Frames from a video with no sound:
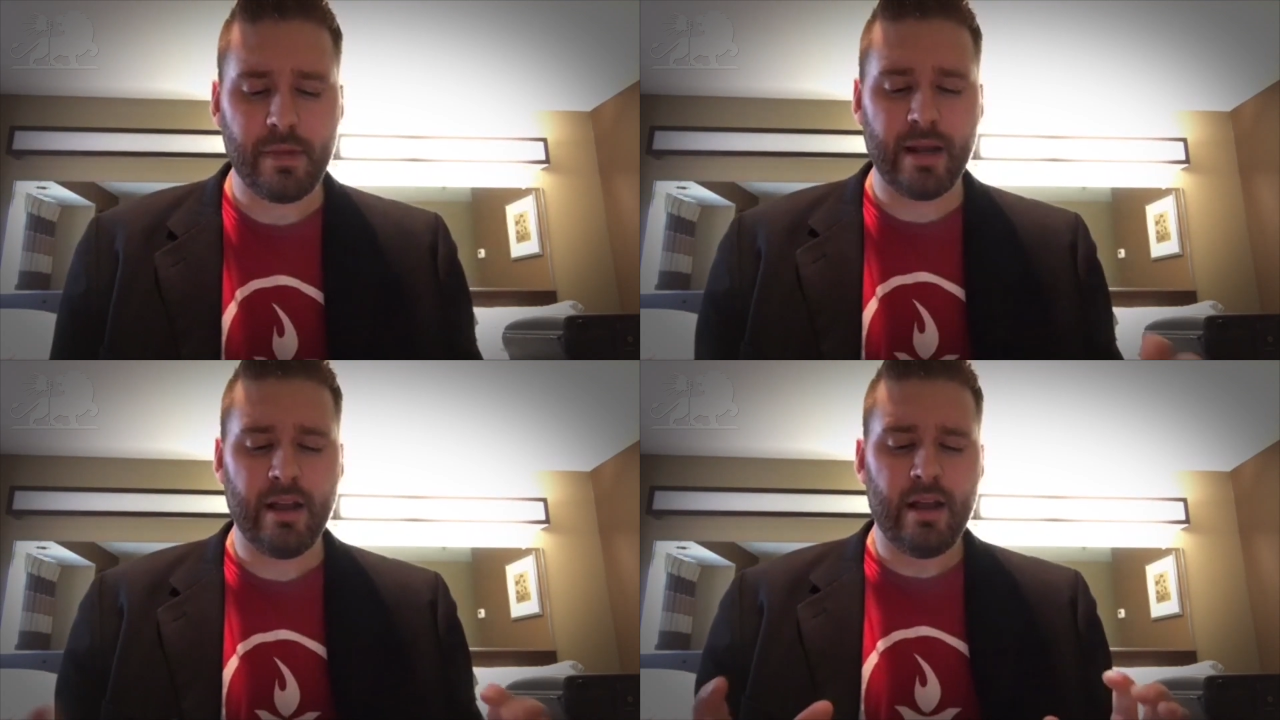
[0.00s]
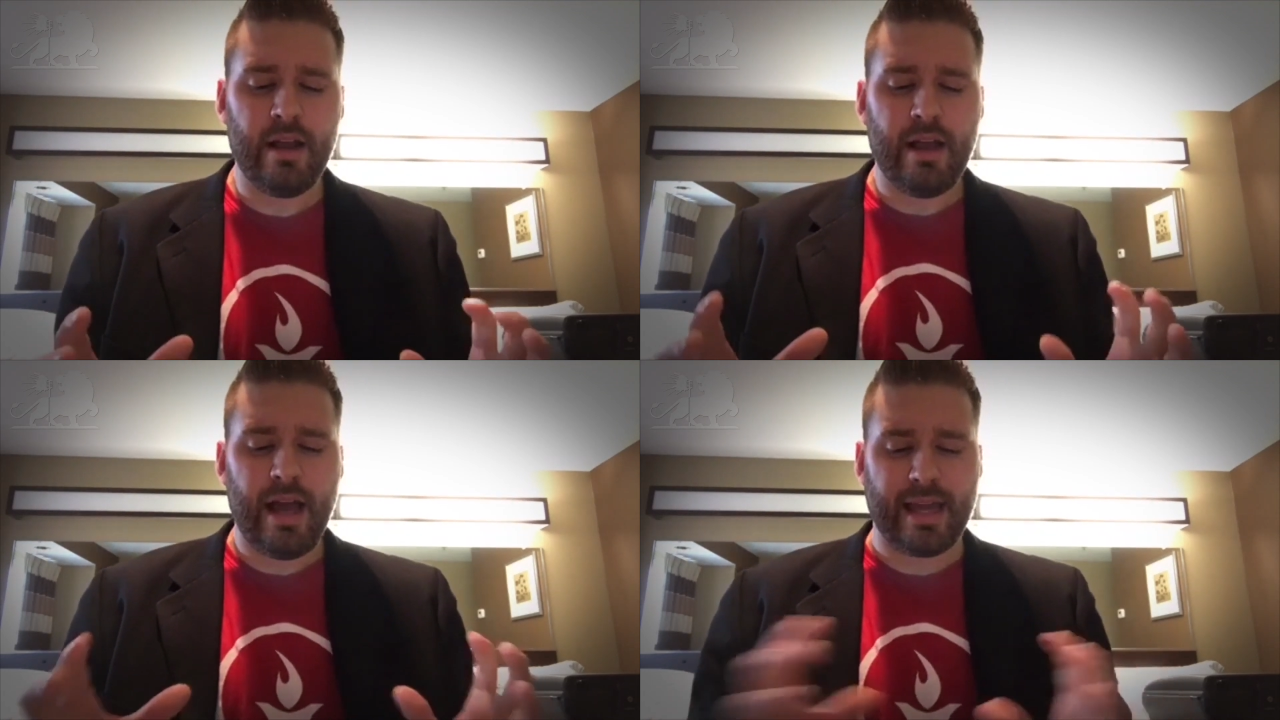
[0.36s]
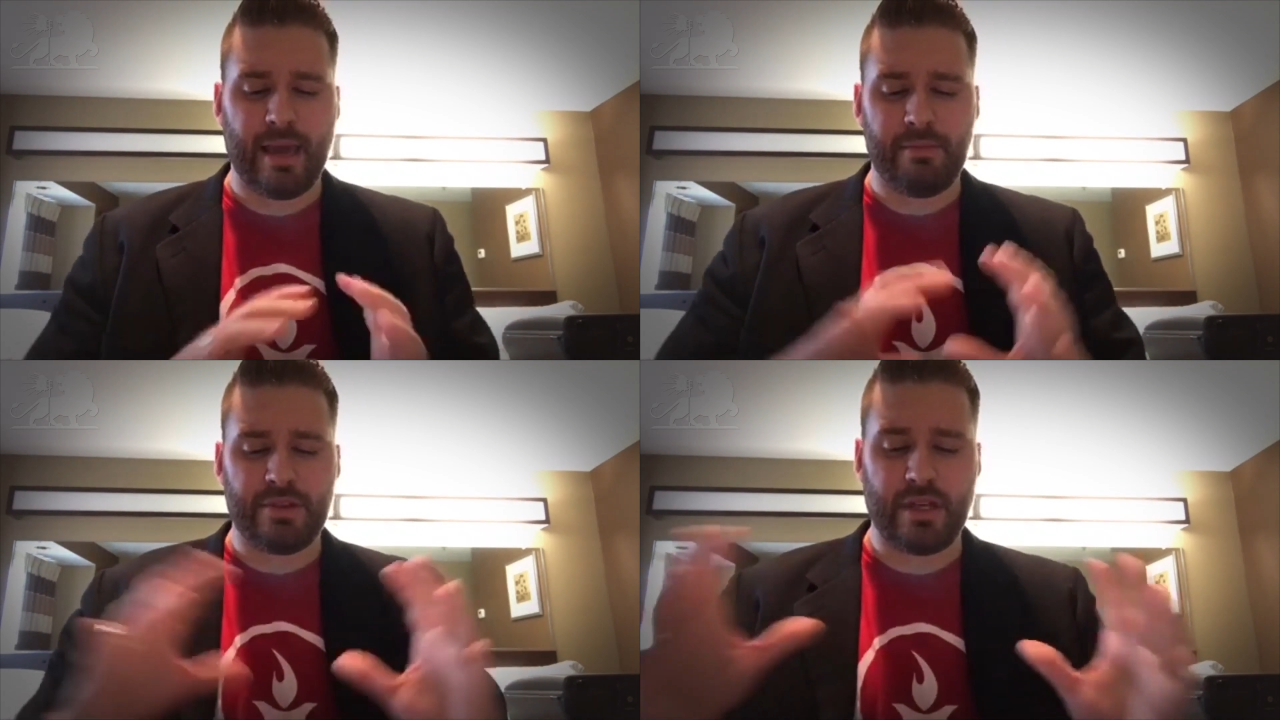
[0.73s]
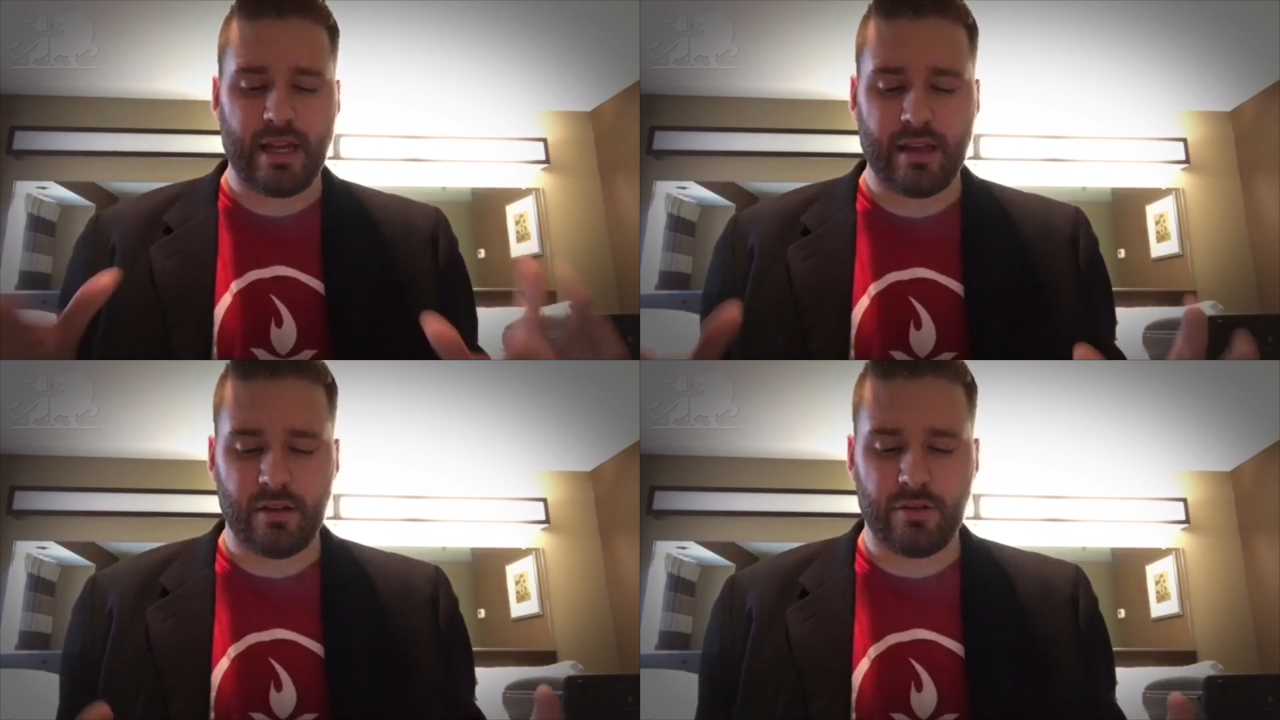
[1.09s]
But I keep
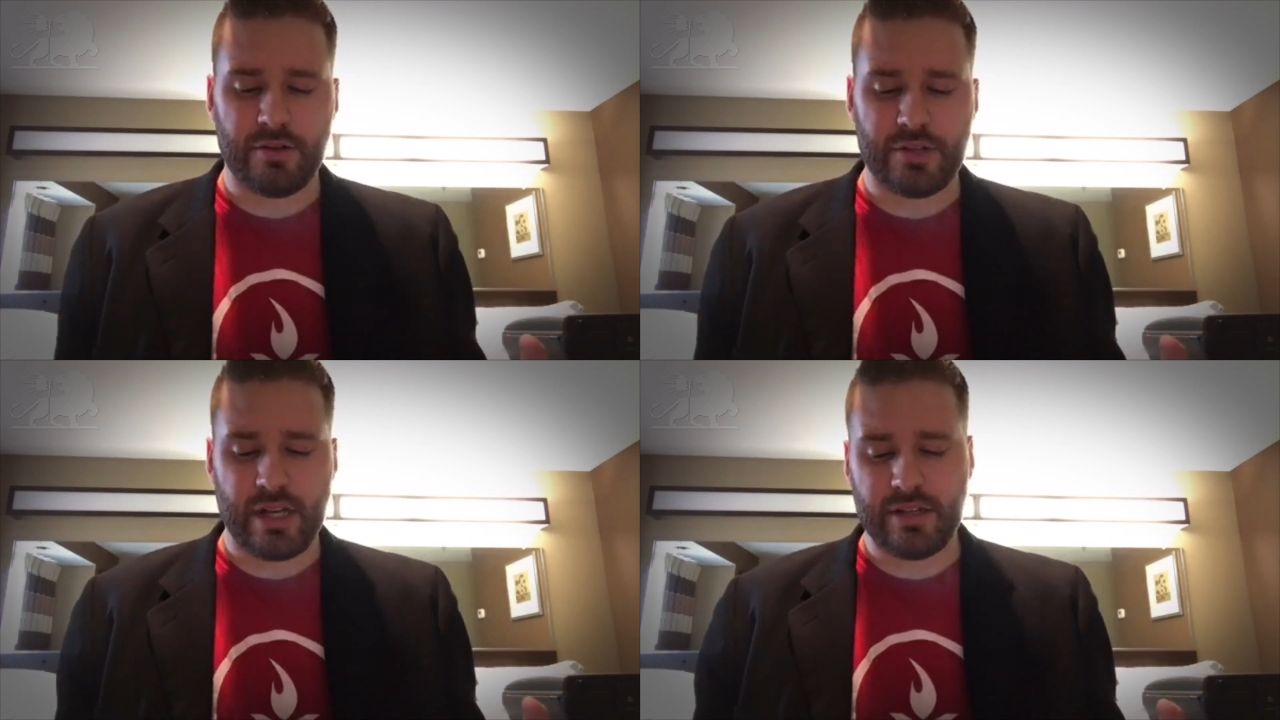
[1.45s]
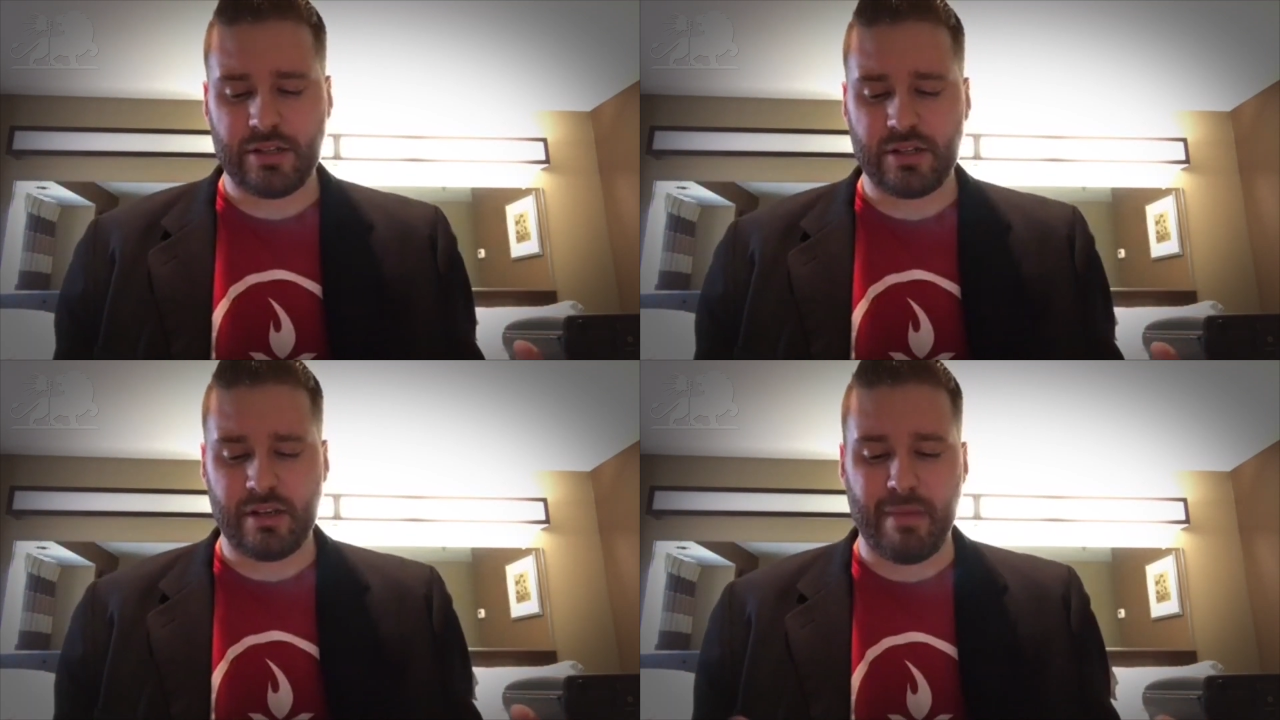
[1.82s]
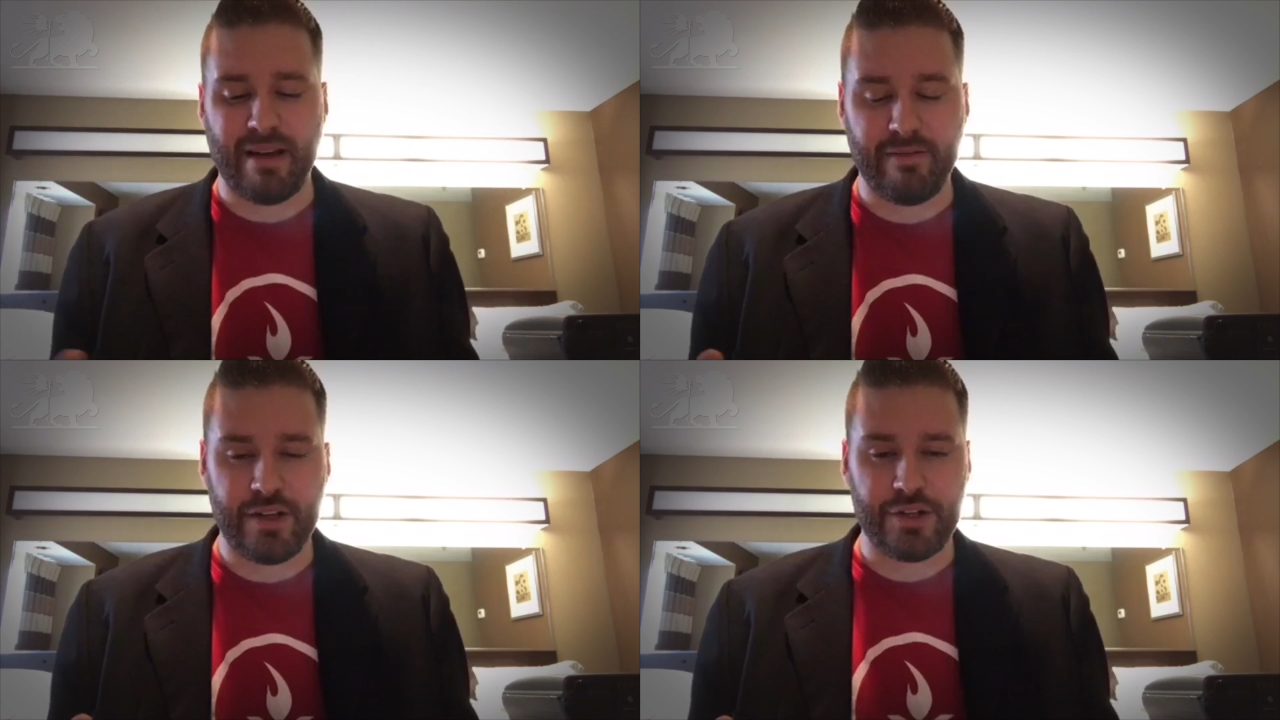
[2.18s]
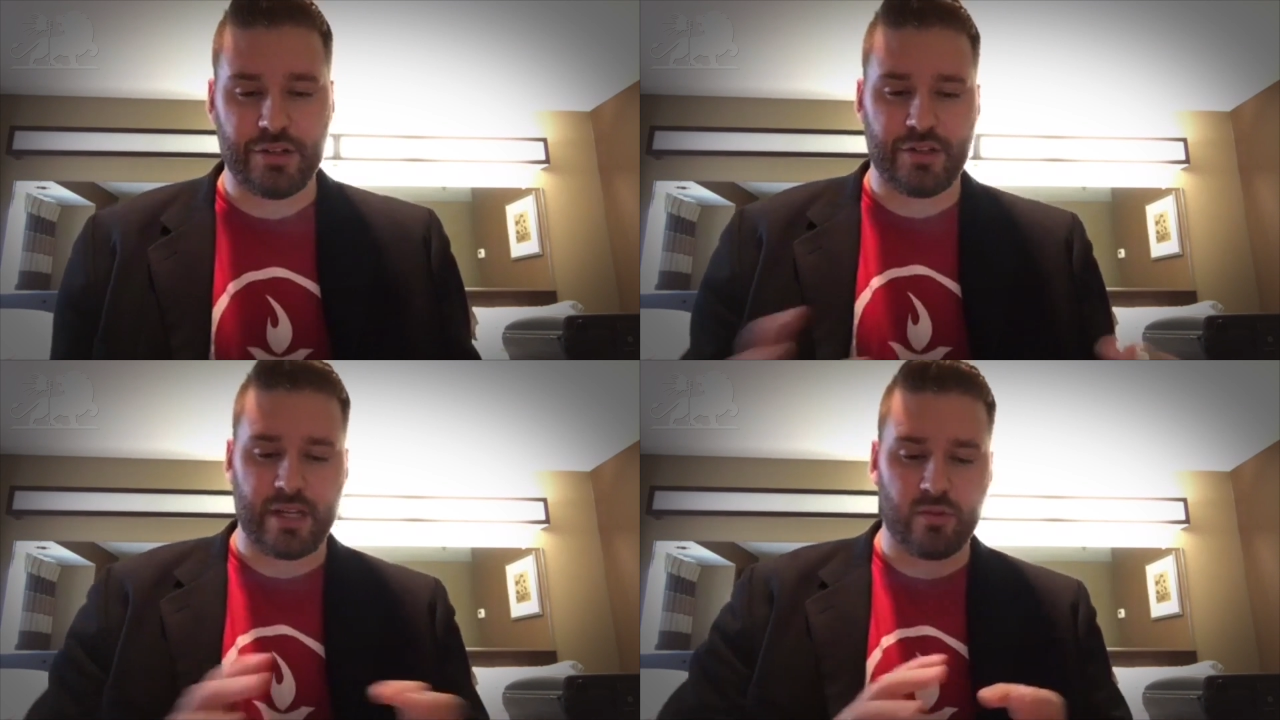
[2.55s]
seeing the Lord Jesus in my
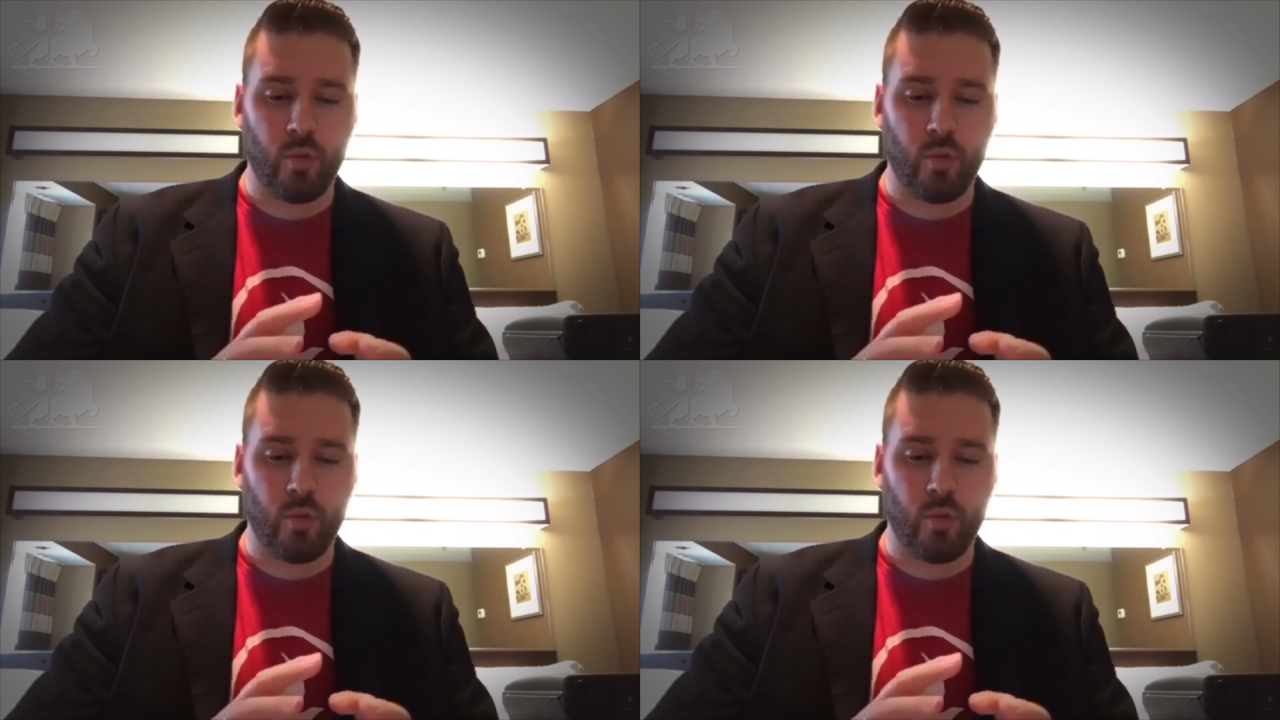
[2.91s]
visions.